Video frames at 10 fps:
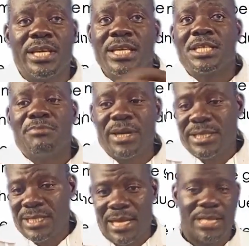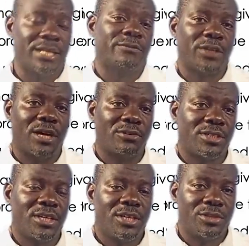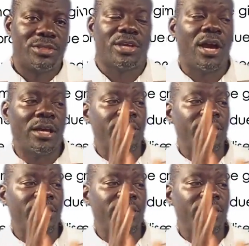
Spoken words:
experts are left out. You say,